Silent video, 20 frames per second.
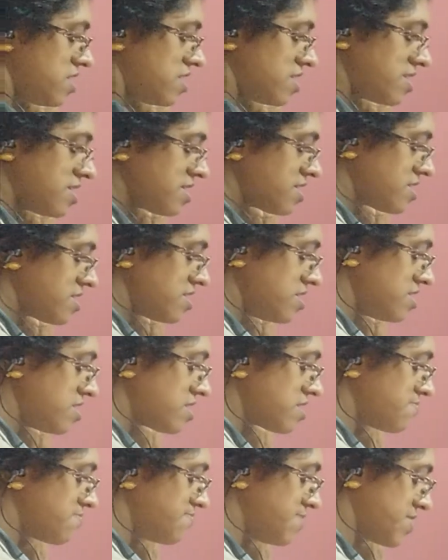
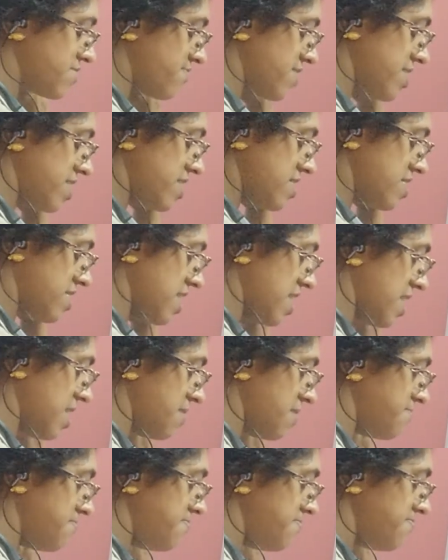distance between them,
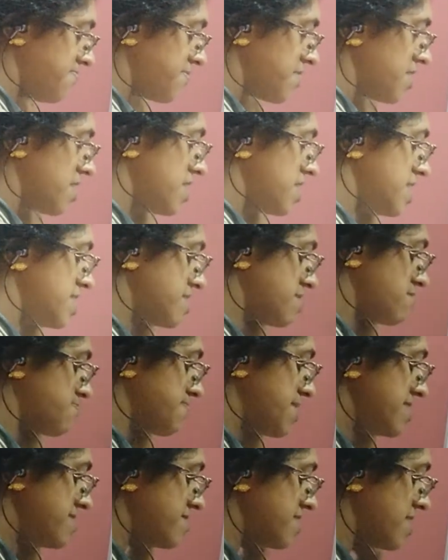it's
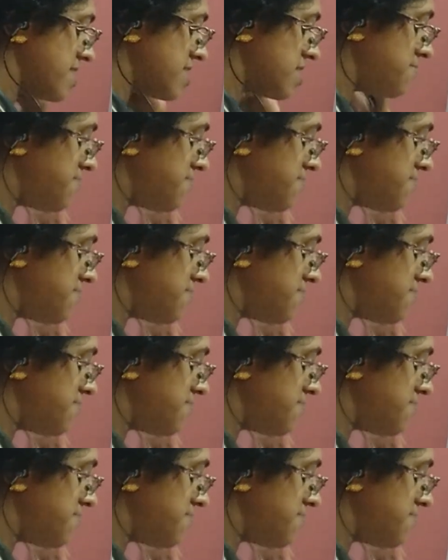placed at the